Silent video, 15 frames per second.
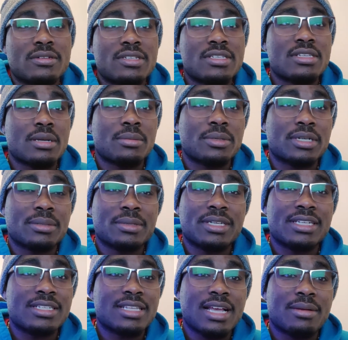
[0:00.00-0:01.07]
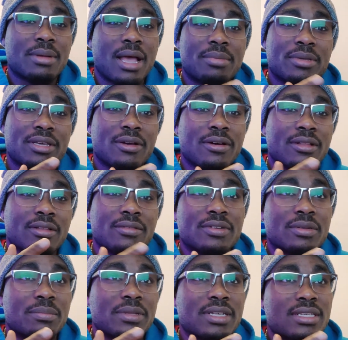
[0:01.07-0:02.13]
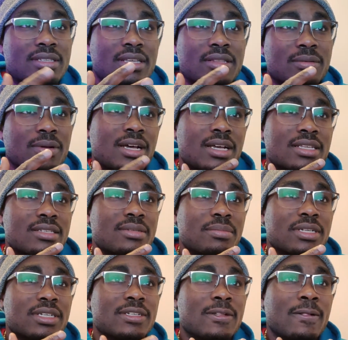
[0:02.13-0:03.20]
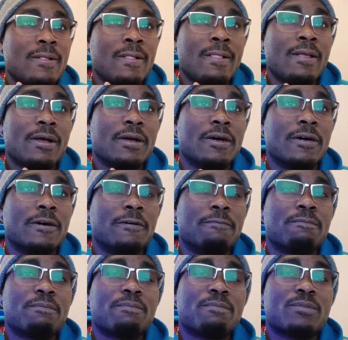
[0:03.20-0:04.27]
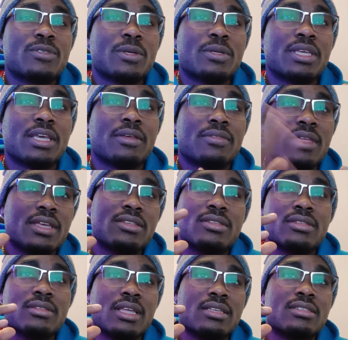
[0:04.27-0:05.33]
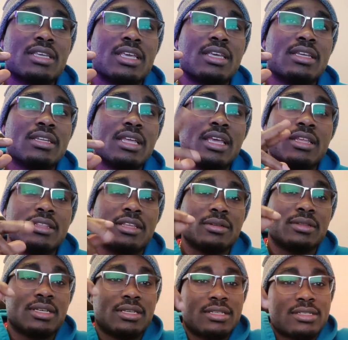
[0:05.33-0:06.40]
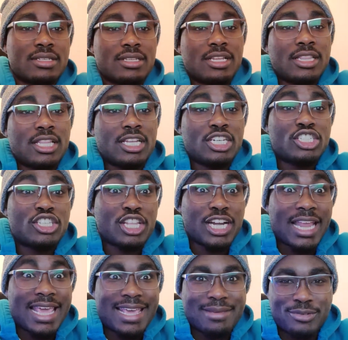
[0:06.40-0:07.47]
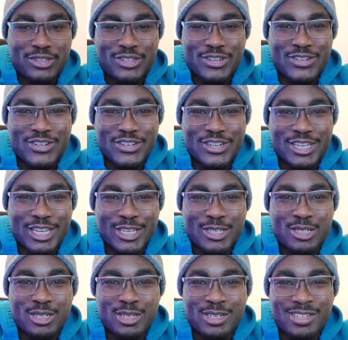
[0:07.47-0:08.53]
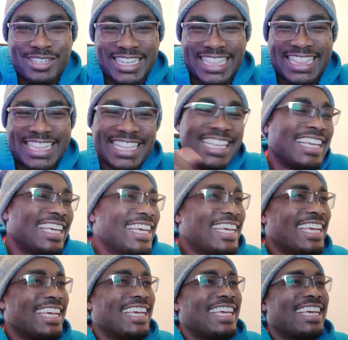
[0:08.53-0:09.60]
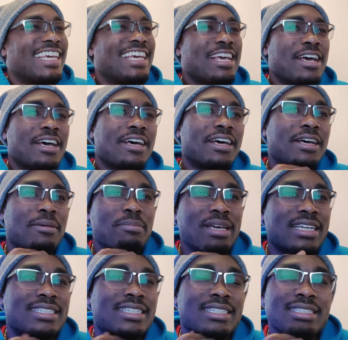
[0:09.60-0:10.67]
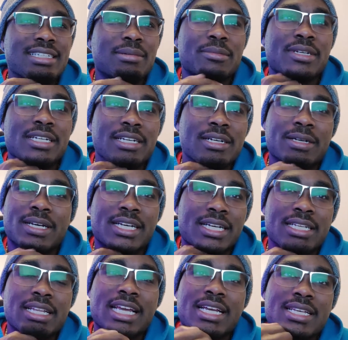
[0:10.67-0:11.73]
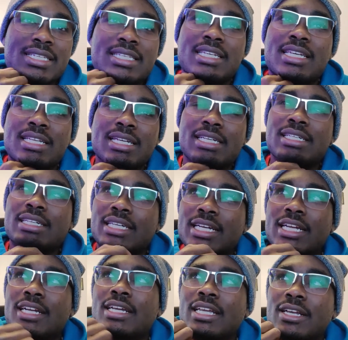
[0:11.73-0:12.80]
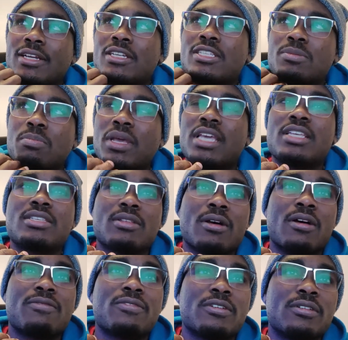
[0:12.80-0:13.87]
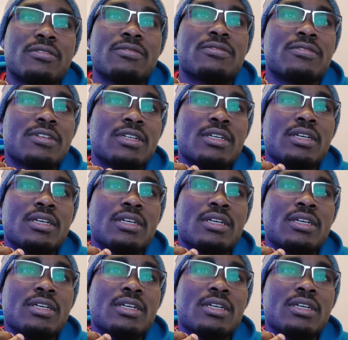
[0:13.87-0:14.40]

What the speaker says: on this summary because I be all over the place otherwise. But so yeah, thanks again, and their link is in the description. And back to the summary though. Like I said, Air Gear is based off of